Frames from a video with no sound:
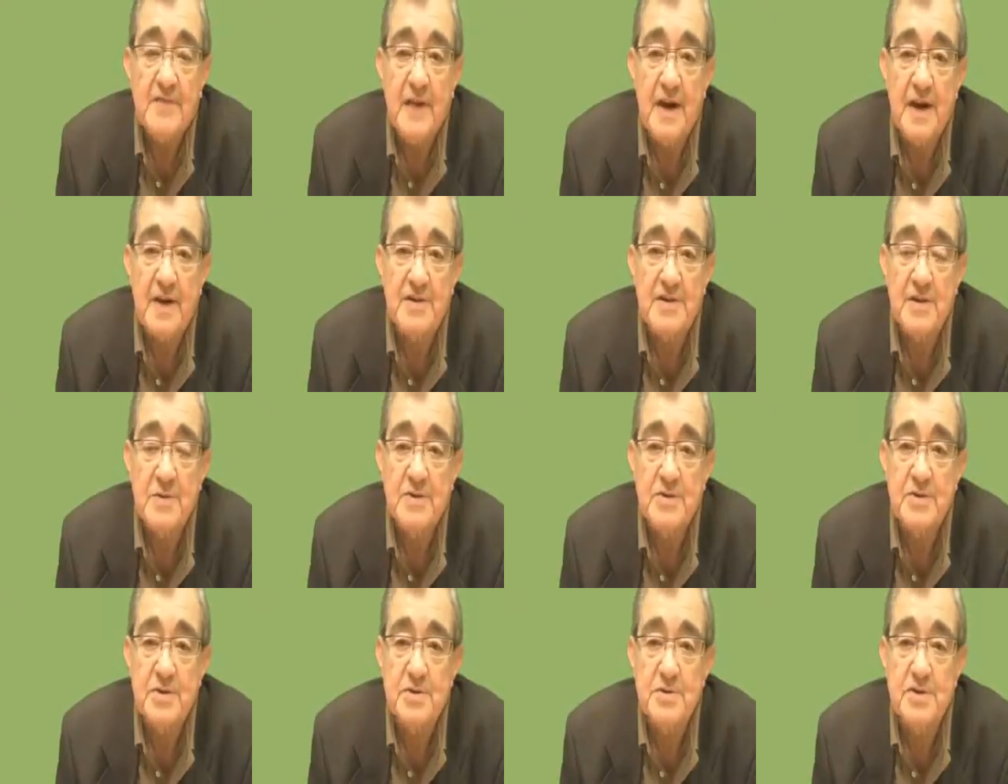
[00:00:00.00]
as far as she
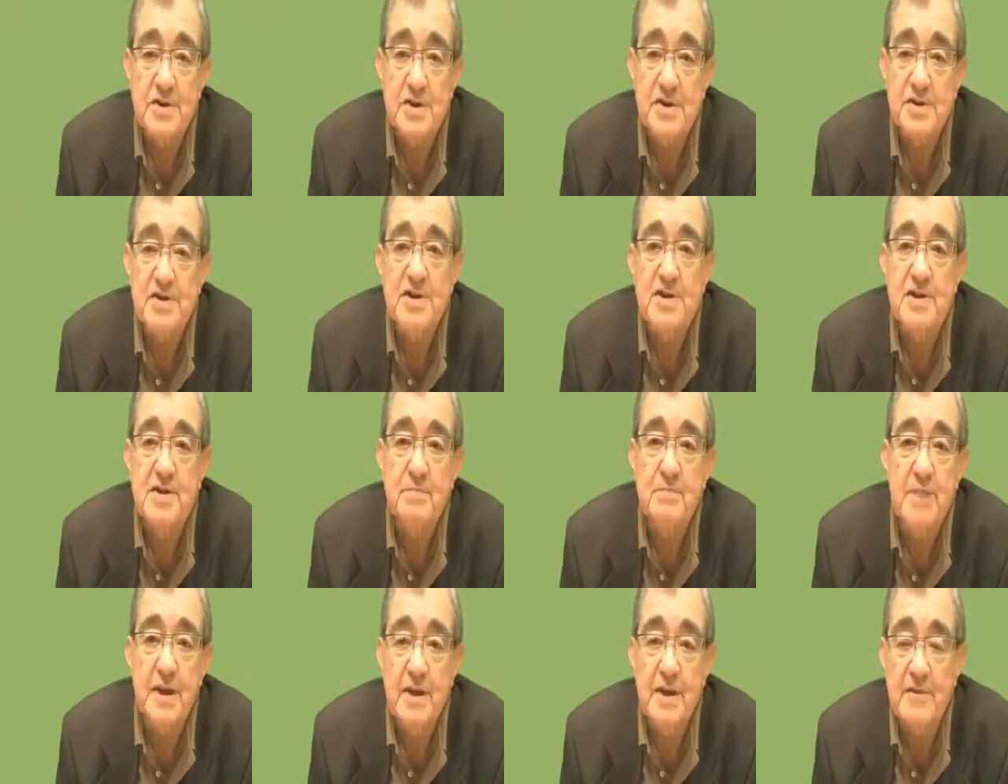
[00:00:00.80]
was concerned, she
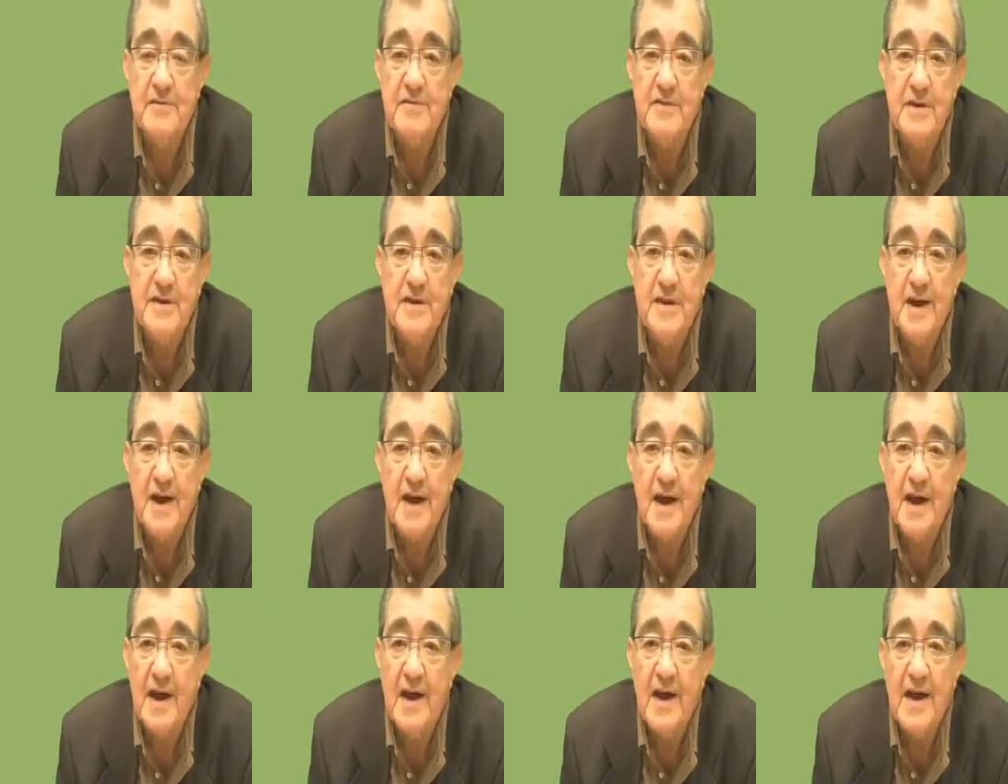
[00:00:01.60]
didn't believe in
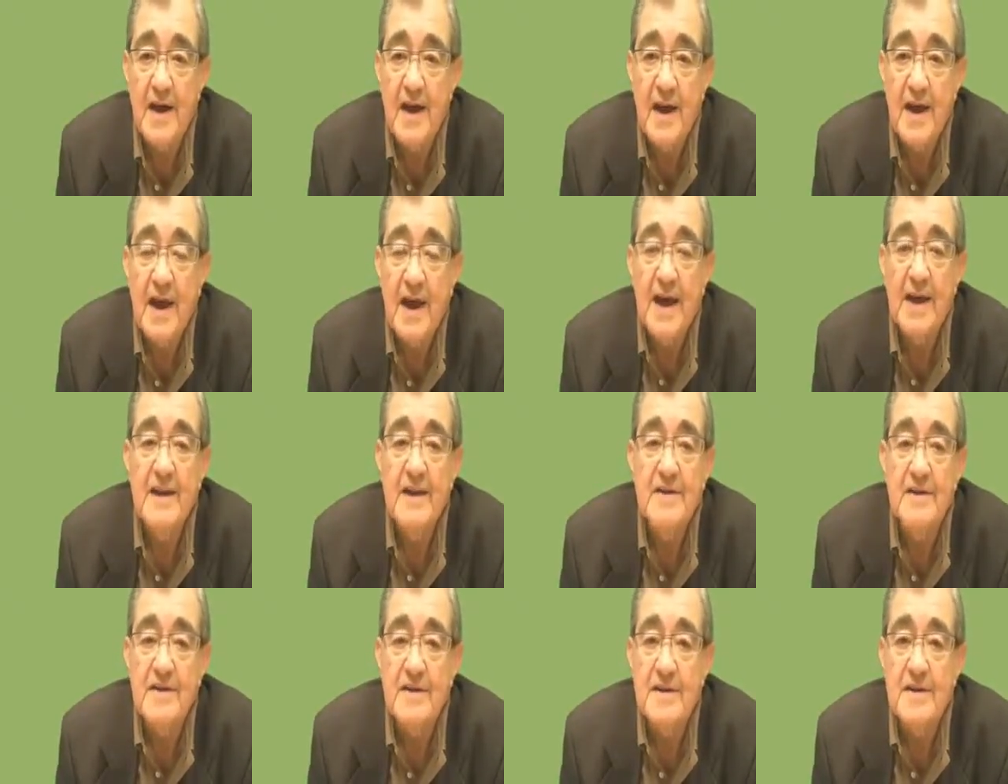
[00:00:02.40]

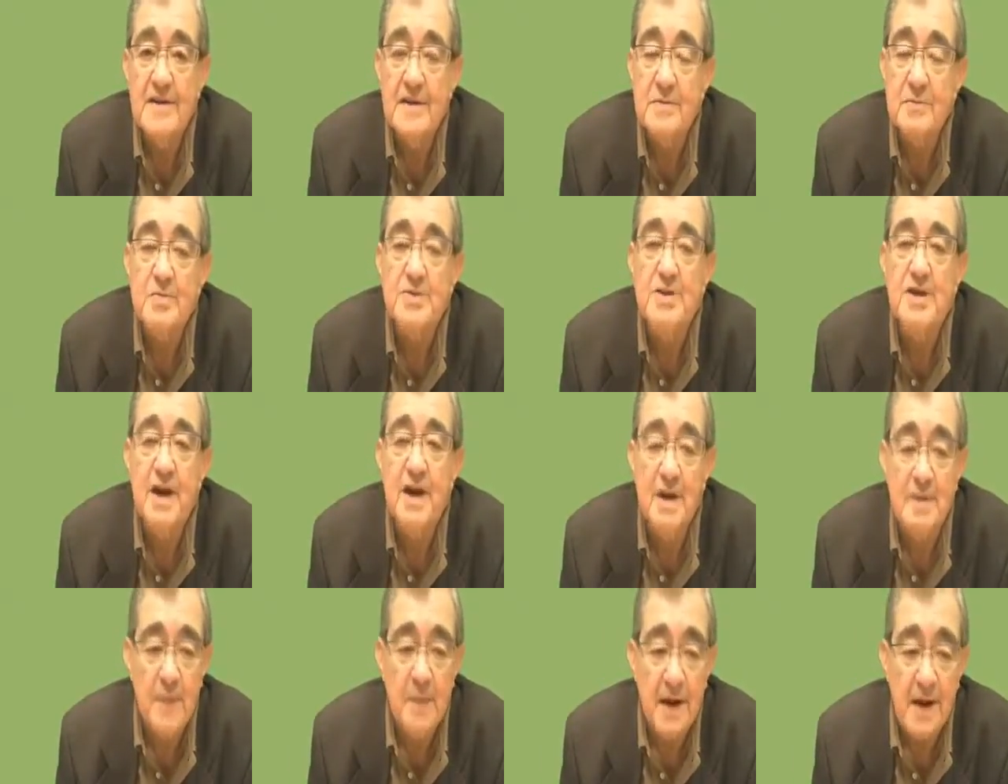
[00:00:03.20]
anything that was
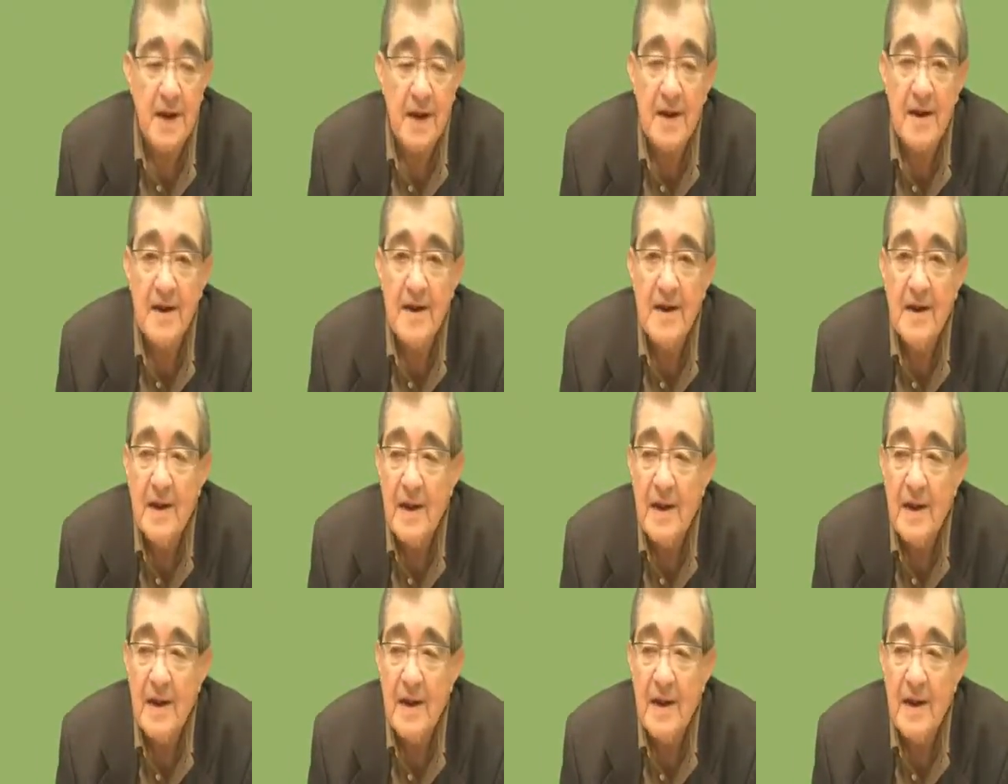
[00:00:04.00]
herbal.